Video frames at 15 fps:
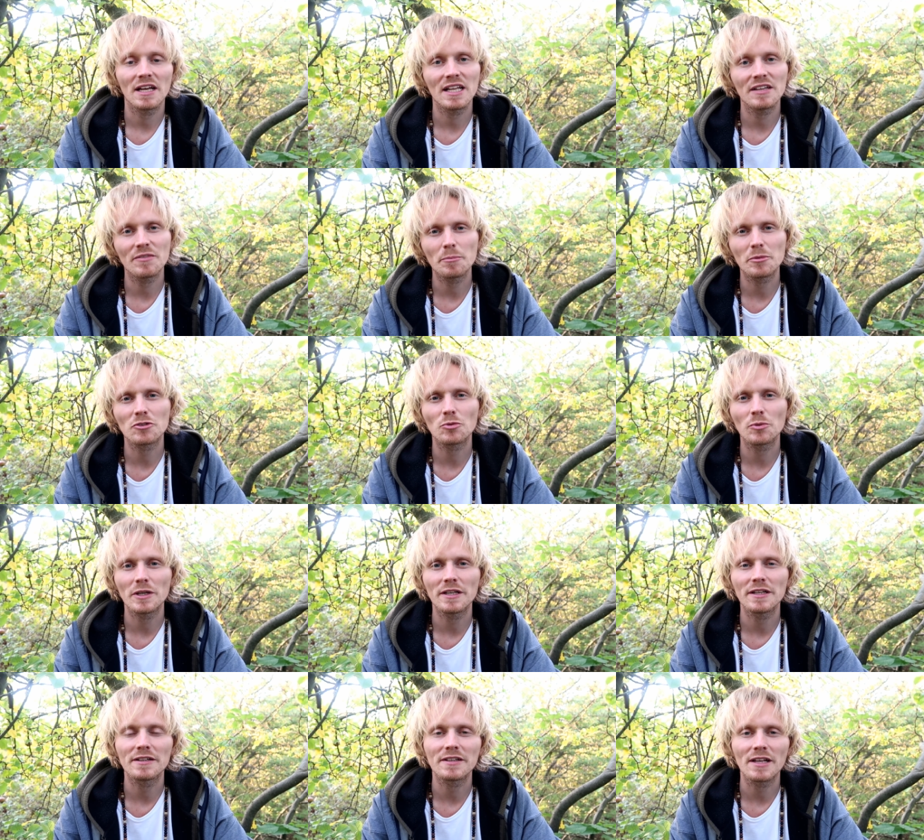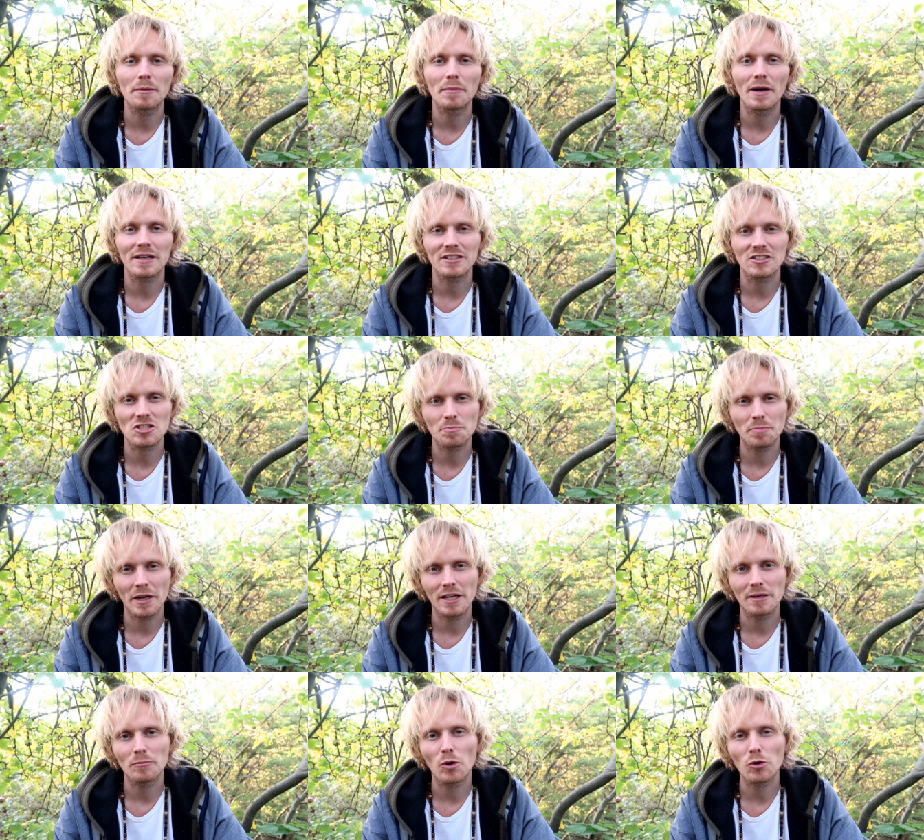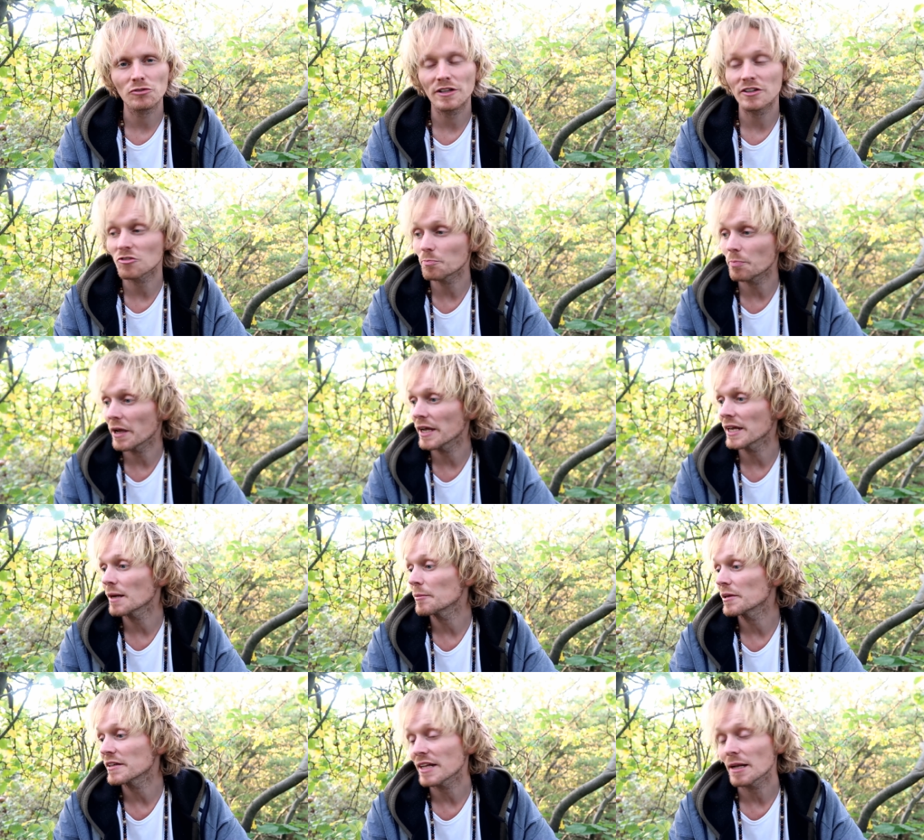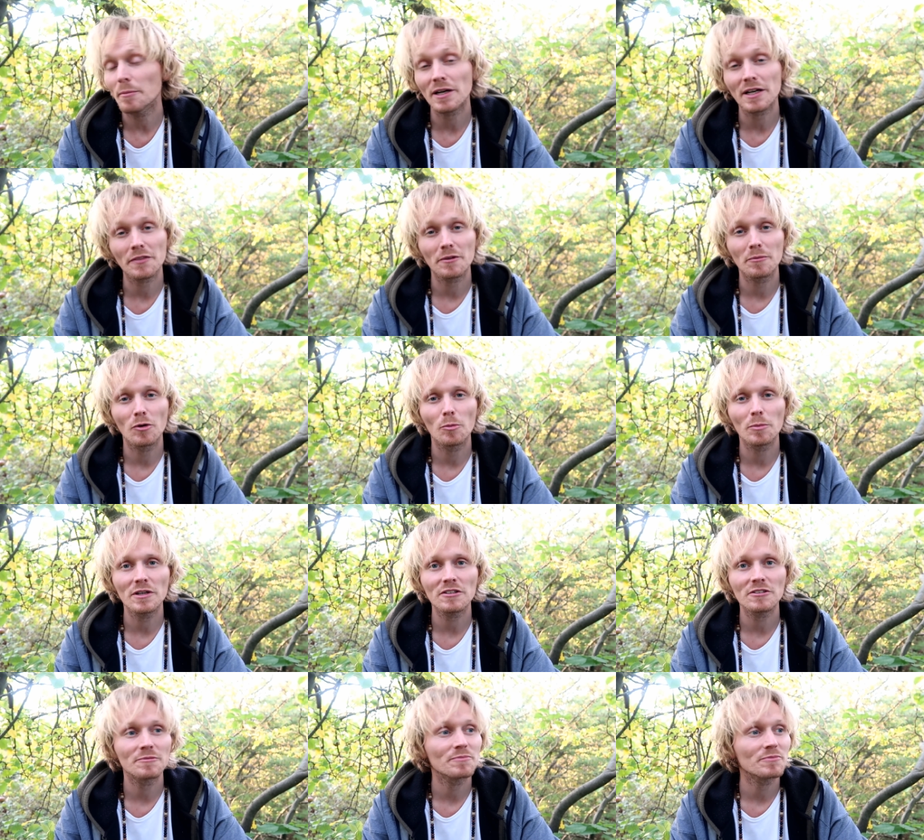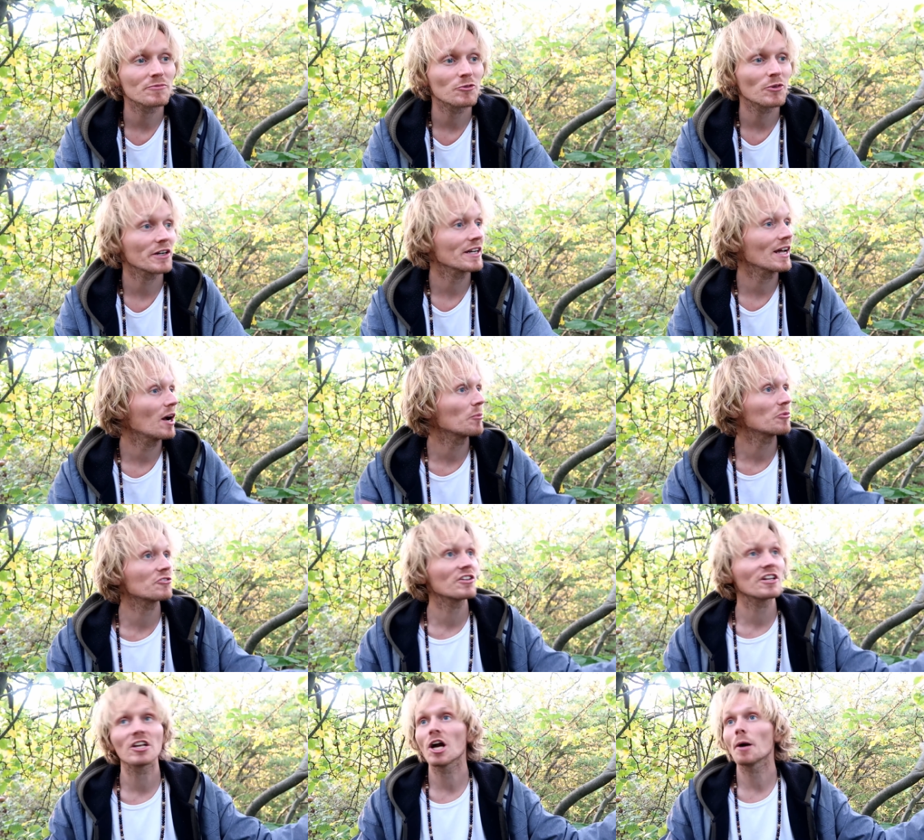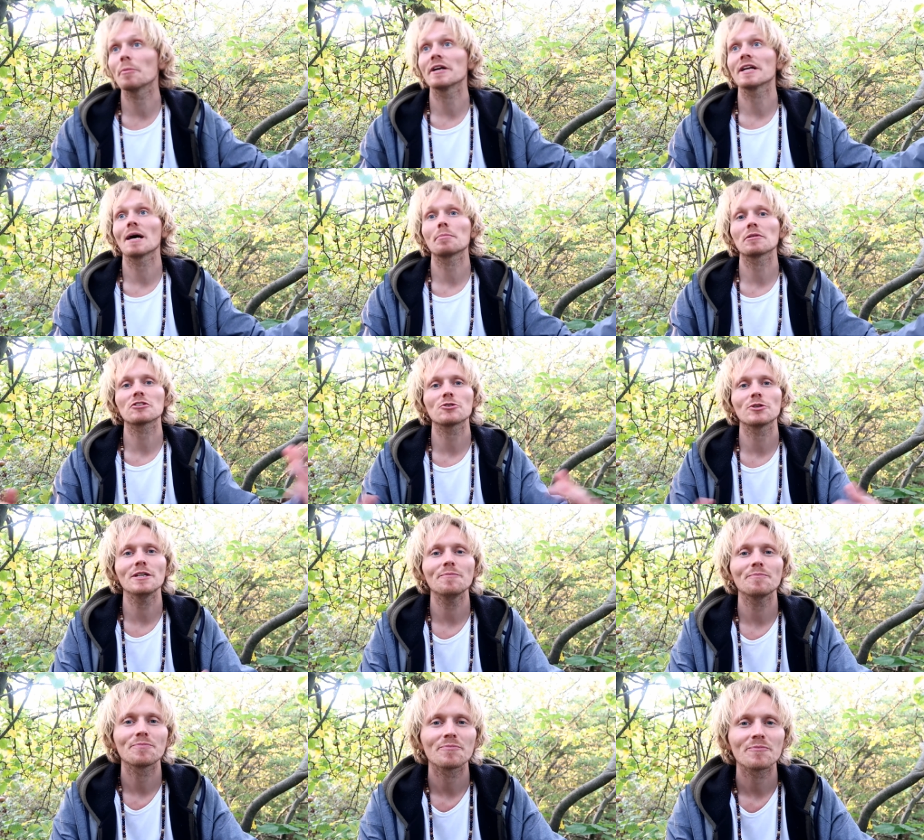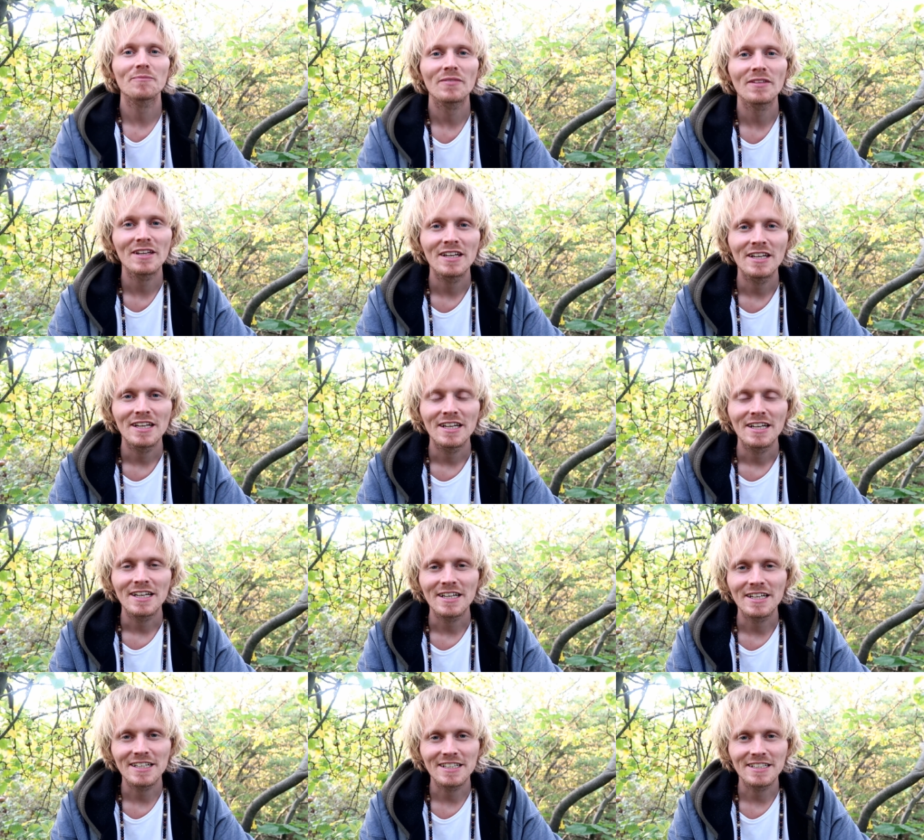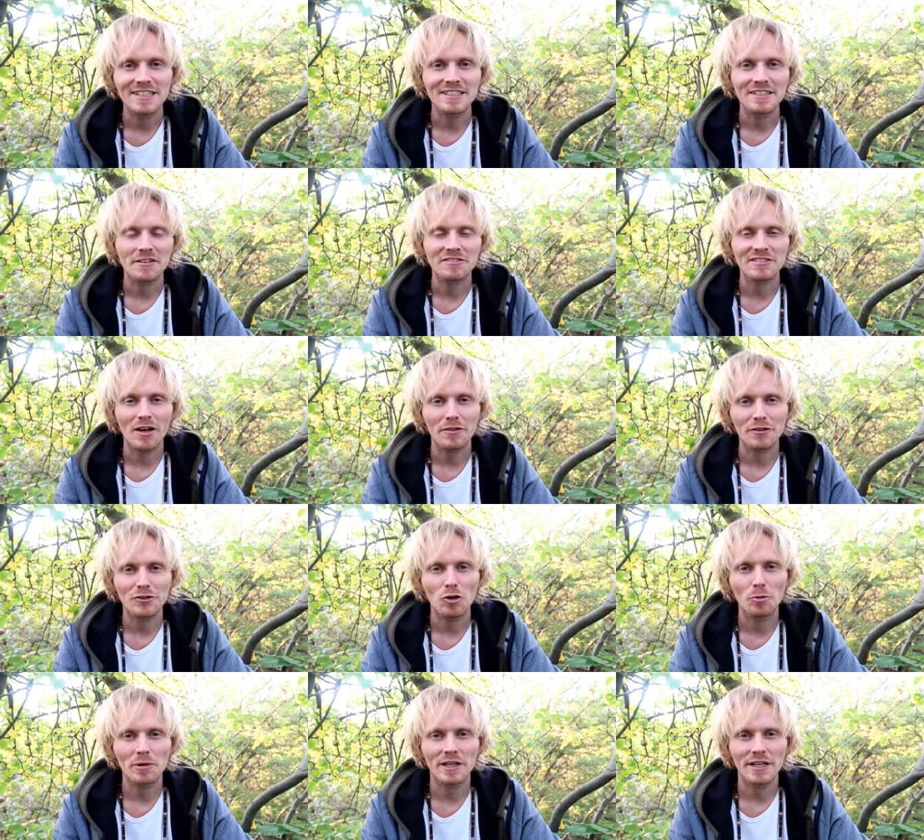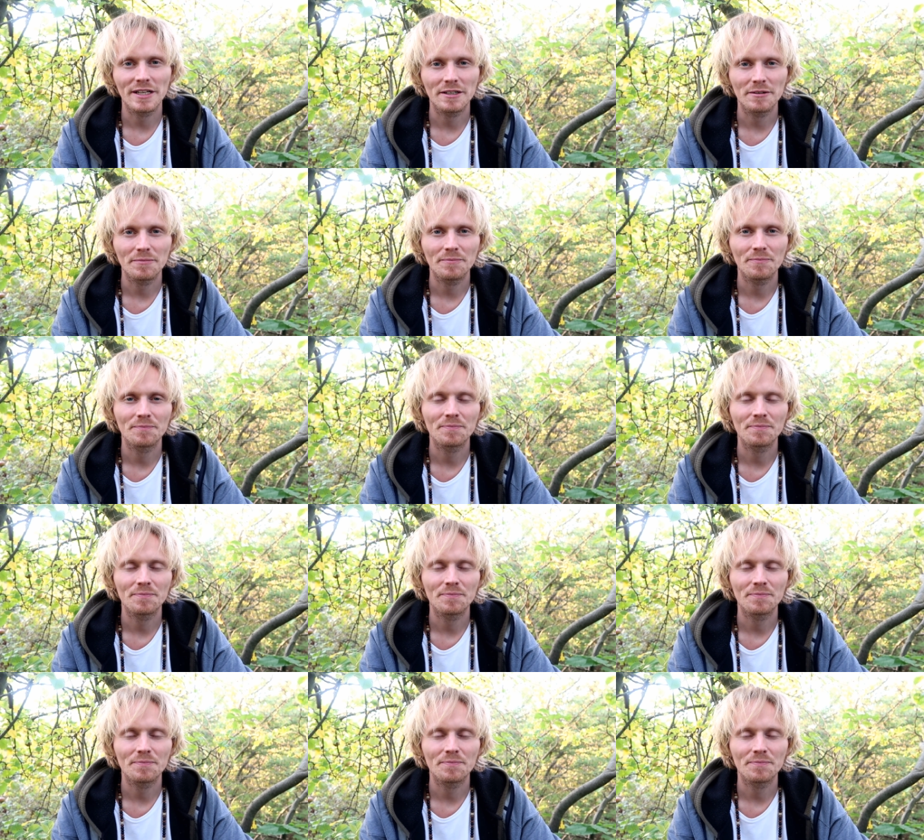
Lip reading: I live in between Denmark and Spain. Mostly in Spain. I'm in Denmark at the moment. Right now I'm sitting up in an apple tree in southern Copenhagen.